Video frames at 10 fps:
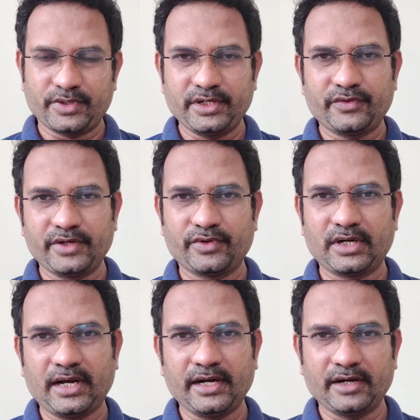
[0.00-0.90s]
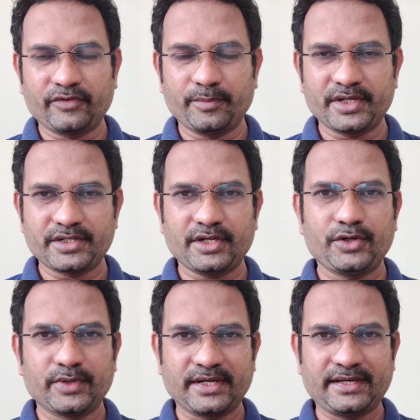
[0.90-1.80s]
2024 related information,
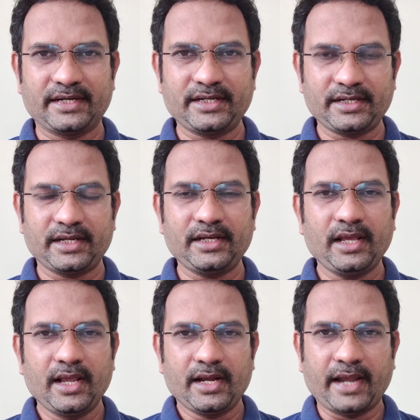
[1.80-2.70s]
you can get it in